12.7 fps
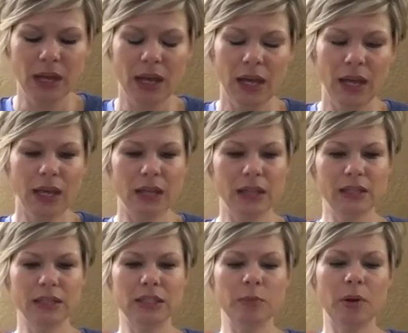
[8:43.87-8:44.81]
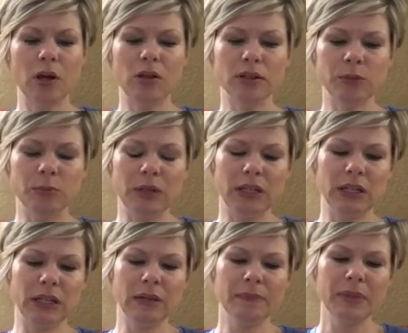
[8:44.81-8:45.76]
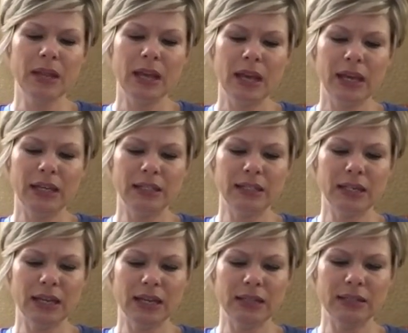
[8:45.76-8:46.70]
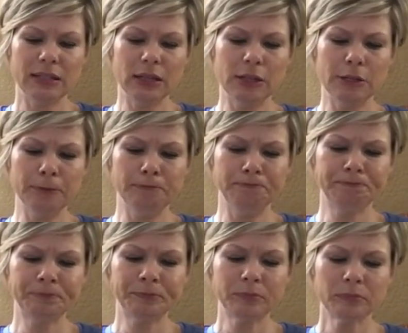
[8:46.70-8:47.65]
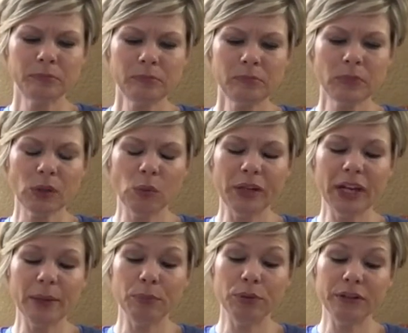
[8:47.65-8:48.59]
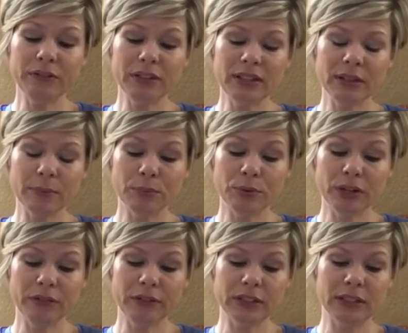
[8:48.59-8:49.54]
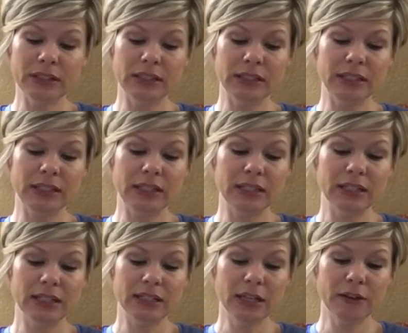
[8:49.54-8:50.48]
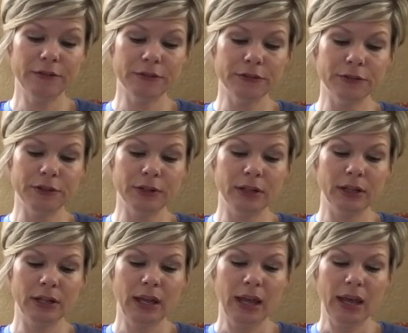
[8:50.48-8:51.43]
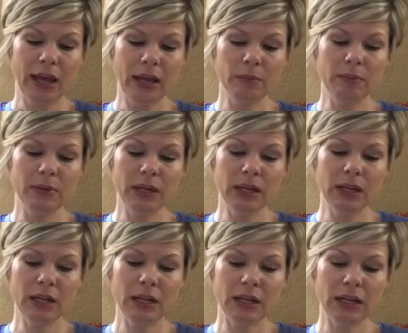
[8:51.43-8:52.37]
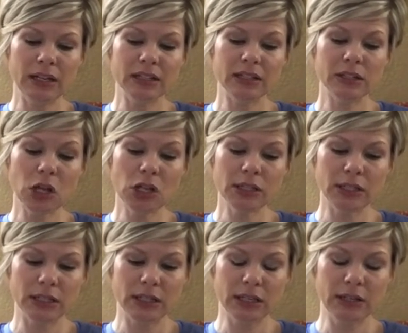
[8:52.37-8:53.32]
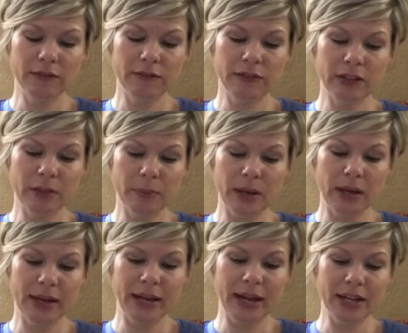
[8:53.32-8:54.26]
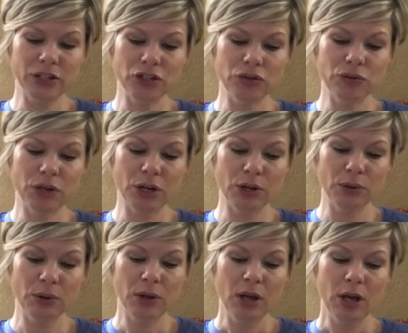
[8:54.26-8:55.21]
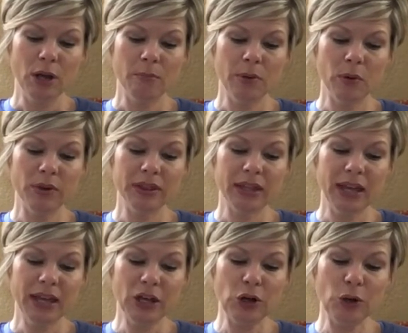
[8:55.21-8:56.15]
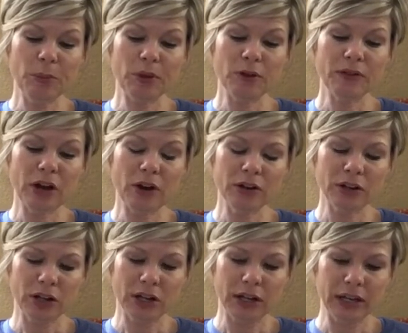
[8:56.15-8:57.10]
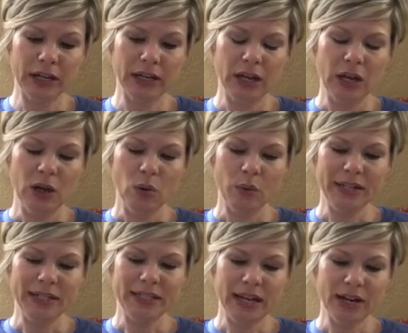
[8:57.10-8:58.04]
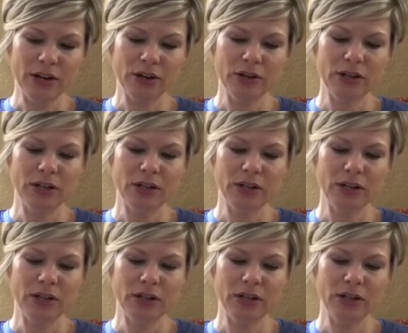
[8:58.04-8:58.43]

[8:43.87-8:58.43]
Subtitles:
and this is Paul speaking. He says, we had previously suffered and been insulted in Philippi, as you know, but with the help of our God, we dared